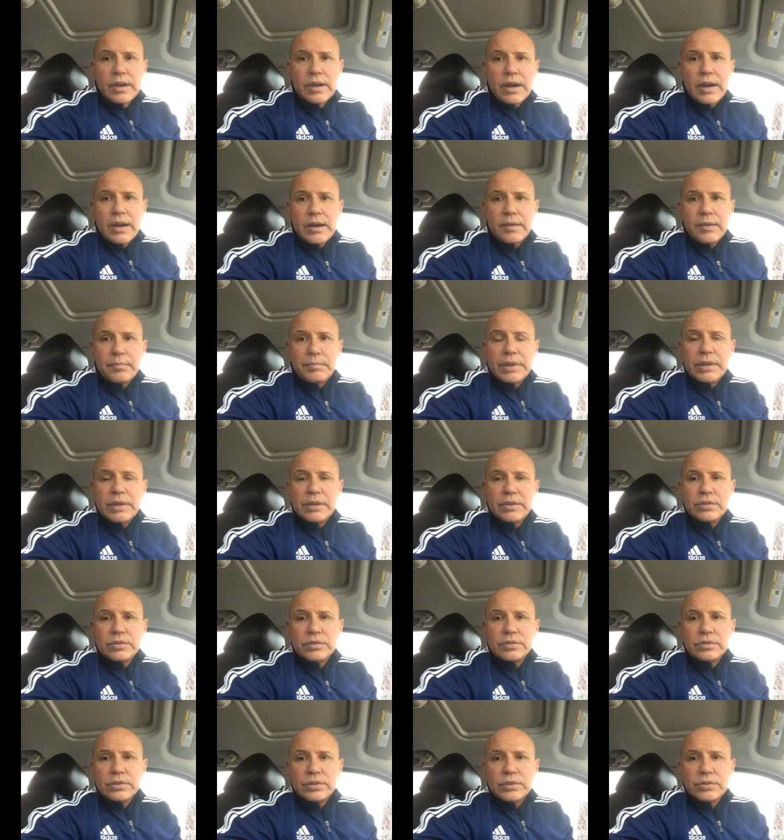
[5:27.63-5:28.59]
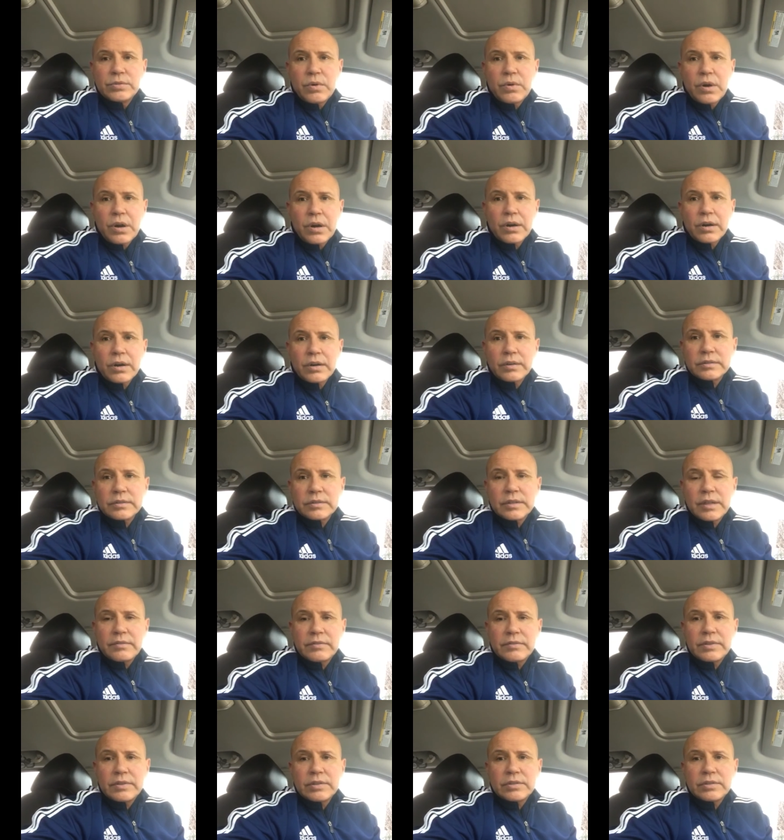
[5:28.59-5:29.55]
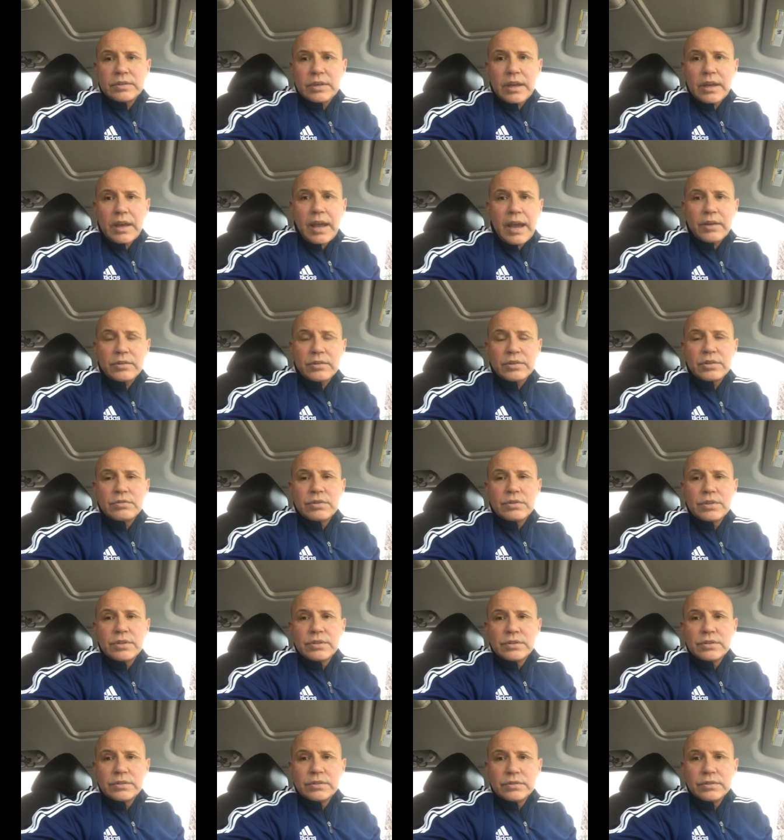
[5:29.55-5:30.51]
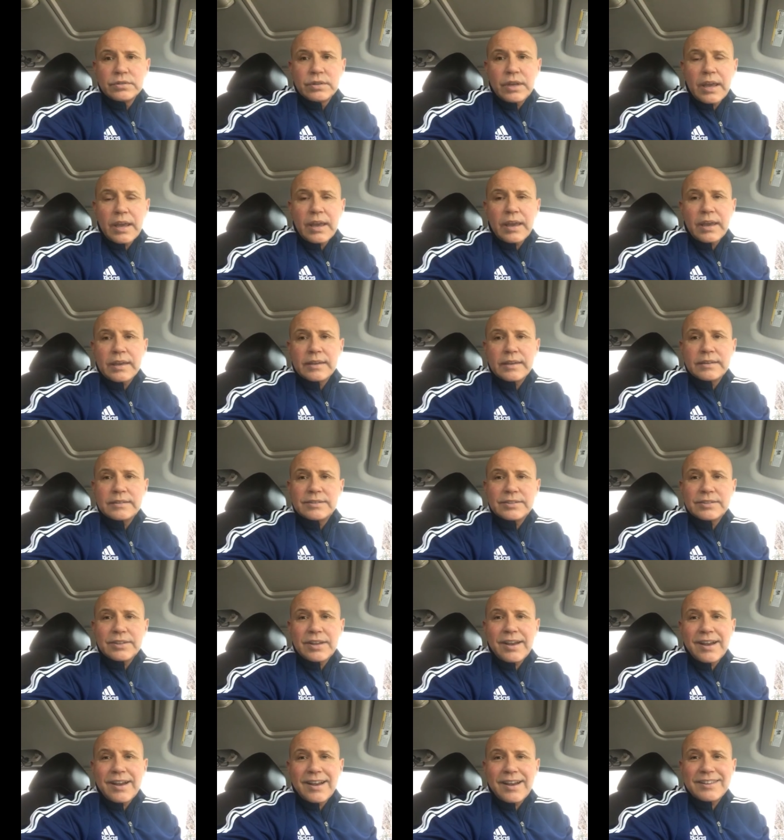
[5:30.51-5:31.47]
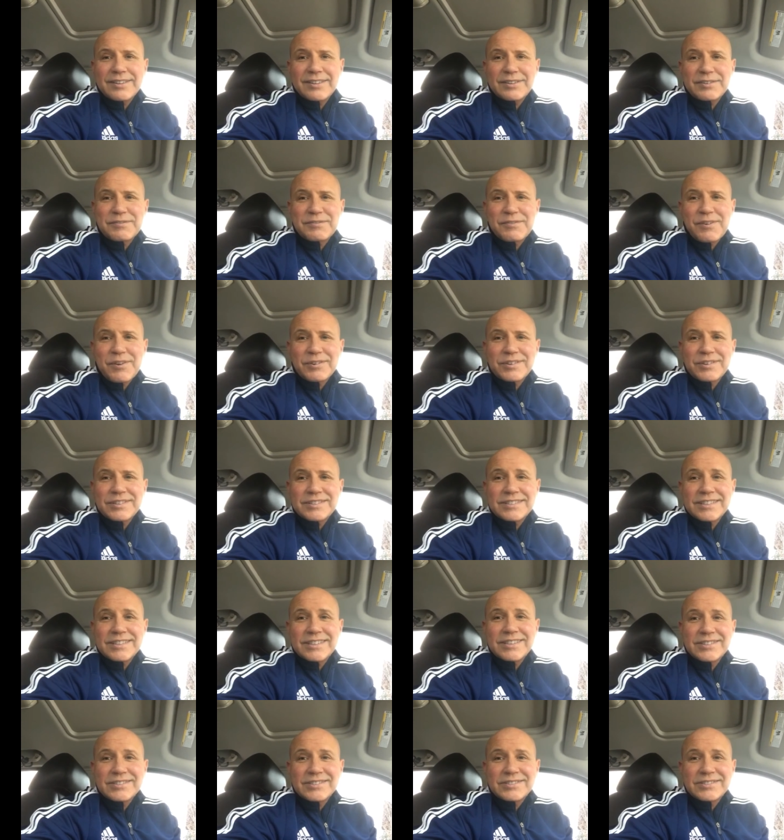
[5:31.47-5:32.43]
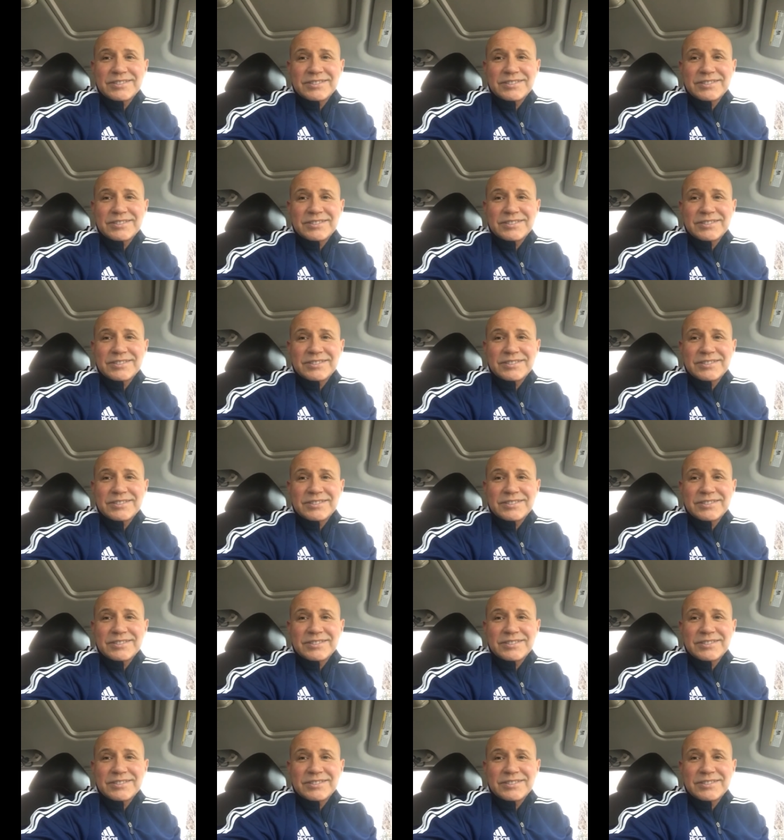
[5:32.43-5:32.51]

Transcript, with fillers: uh, being who you are, loving how you do, and uh, I uh, look forward to seeing you